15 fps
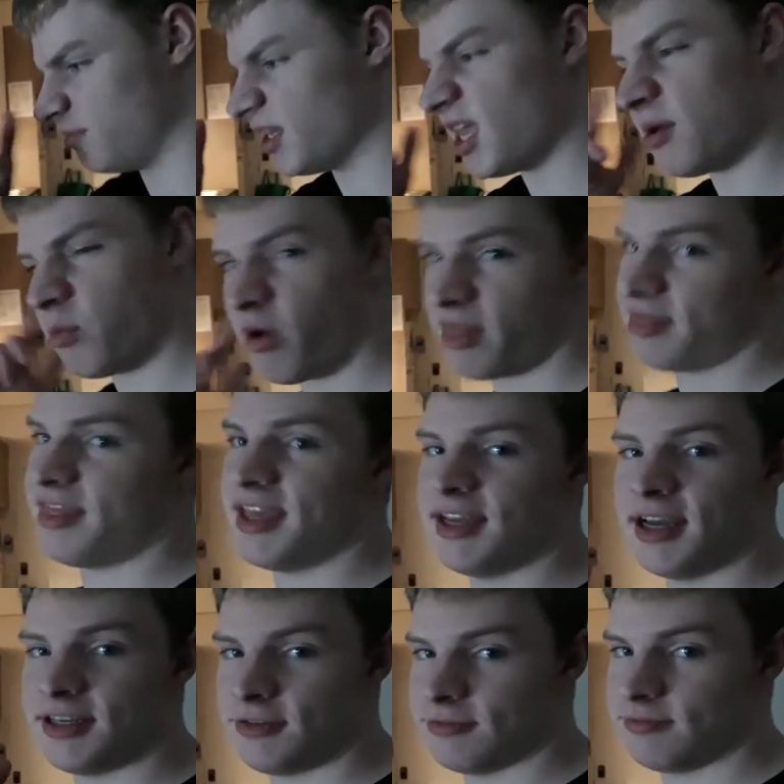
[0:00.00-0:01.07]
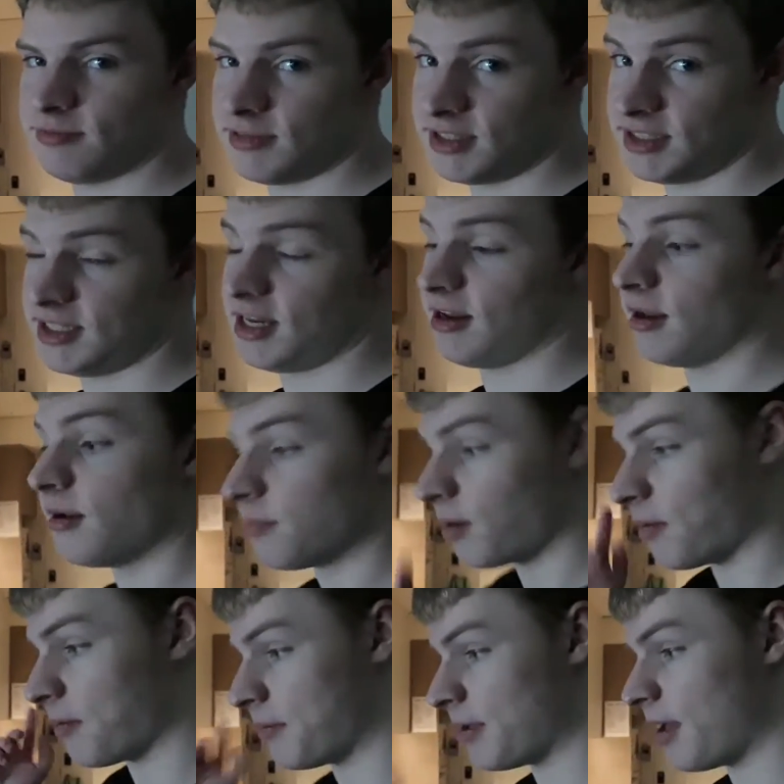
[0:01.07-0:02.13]
And picking up one thing I don't consider a
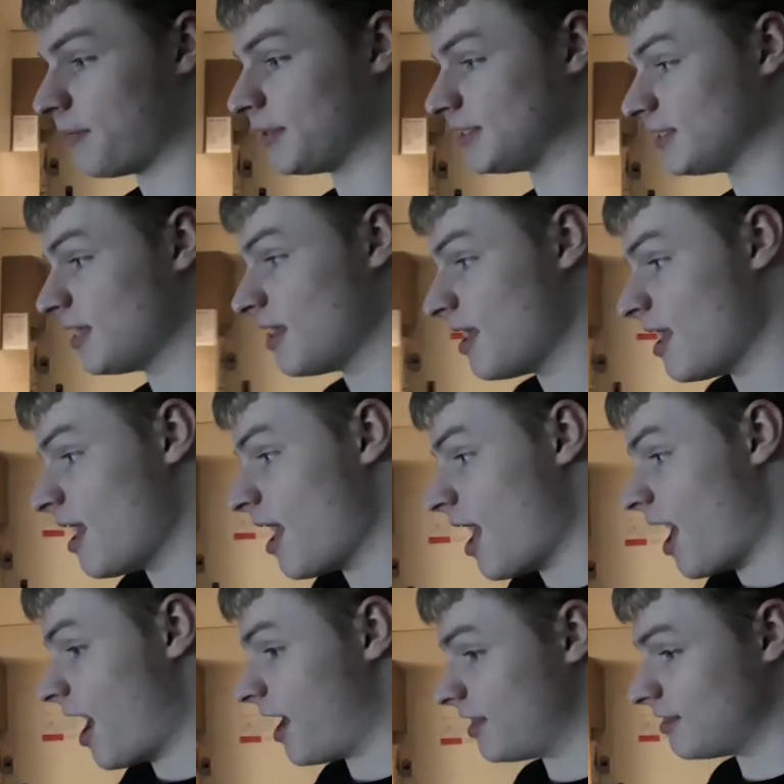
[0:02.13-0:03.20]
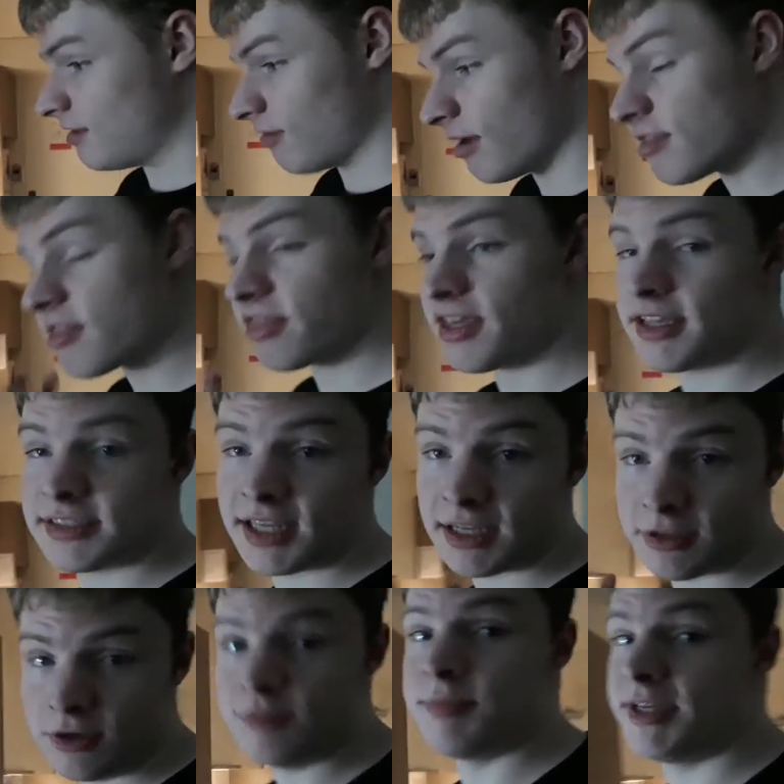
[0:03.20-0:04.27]
proper purpose. And there are other things I
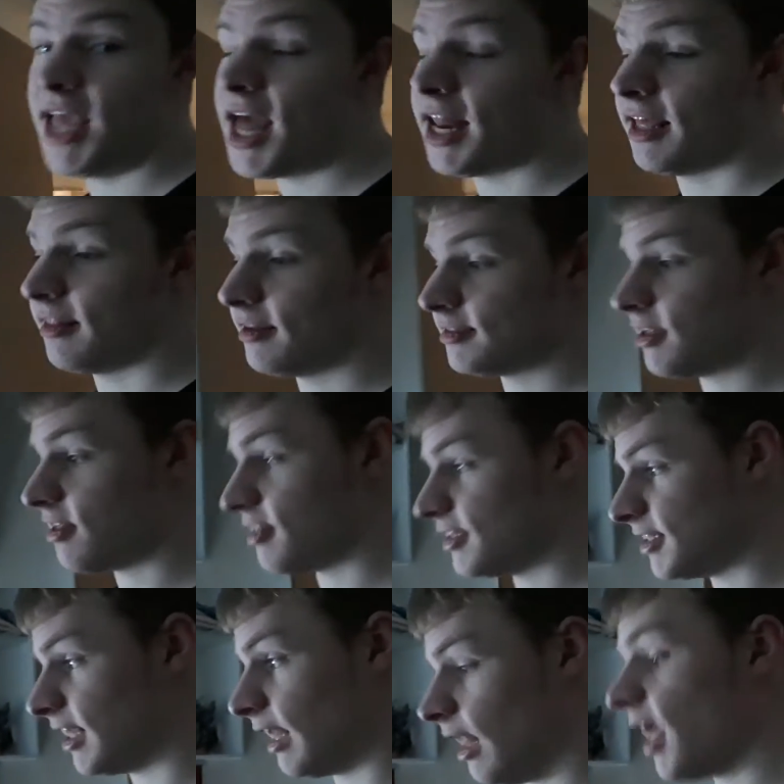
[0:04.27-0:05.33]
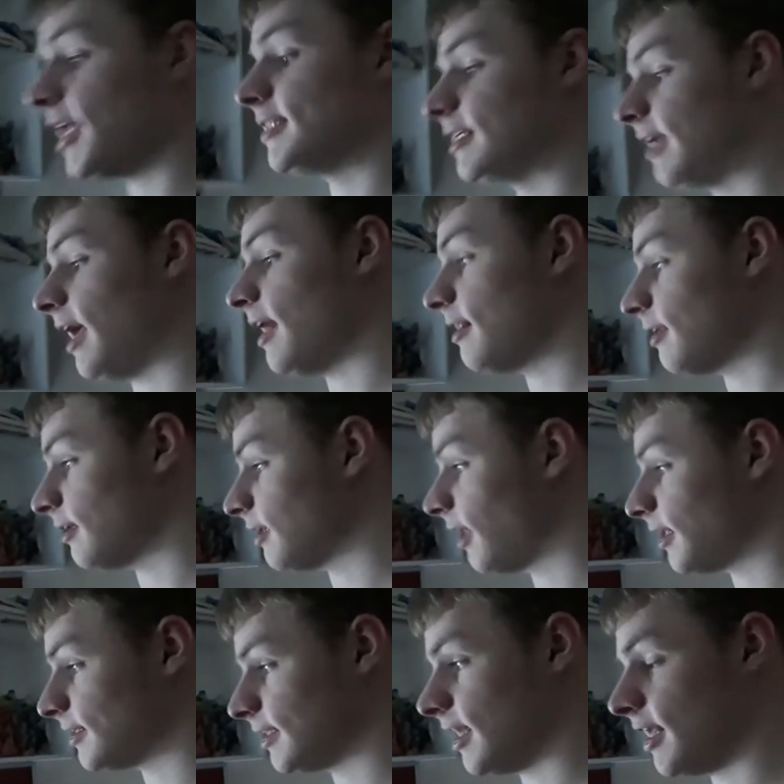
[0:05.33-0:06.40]
could be getting. There's other things I'd like to get. I'd
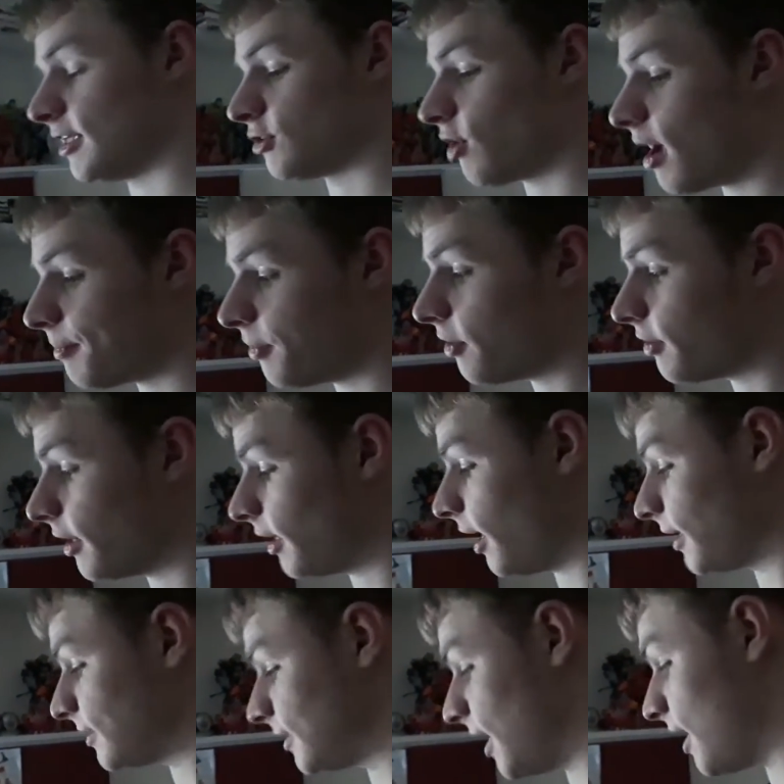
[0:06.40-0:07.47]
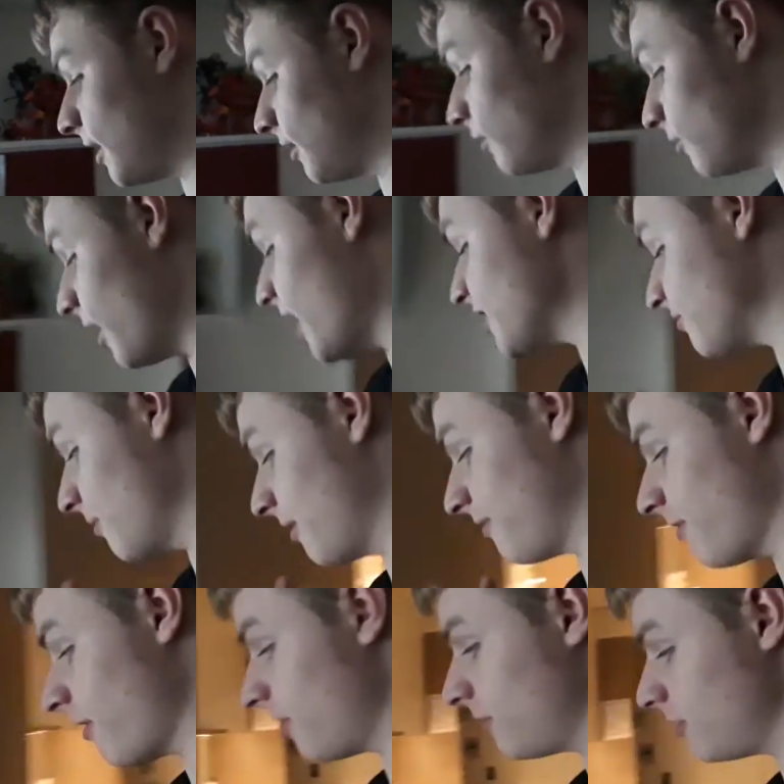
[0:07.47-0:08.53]
like to get a tripod. I'd like to get a new case for my
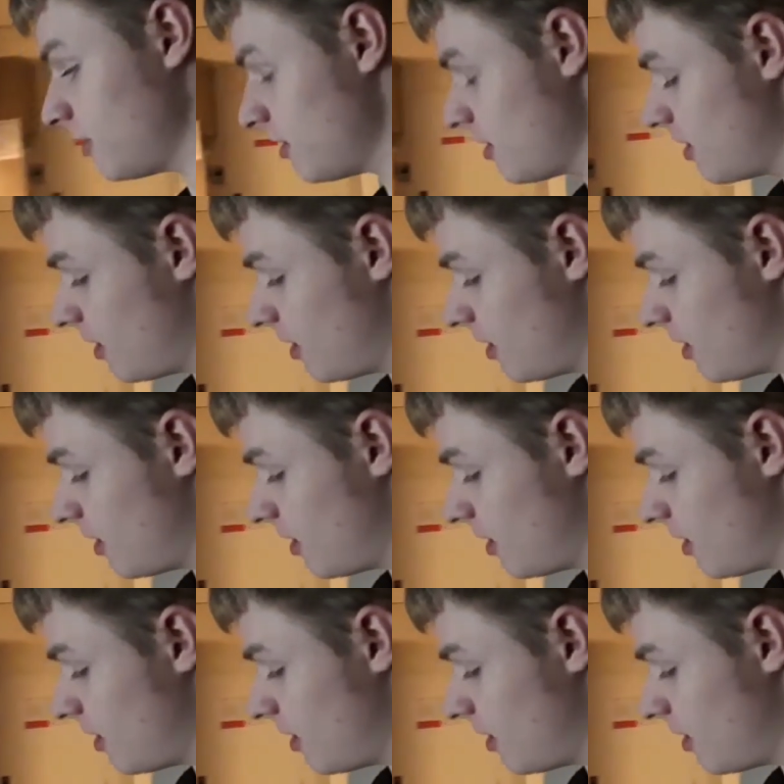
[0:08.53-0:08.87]
phone.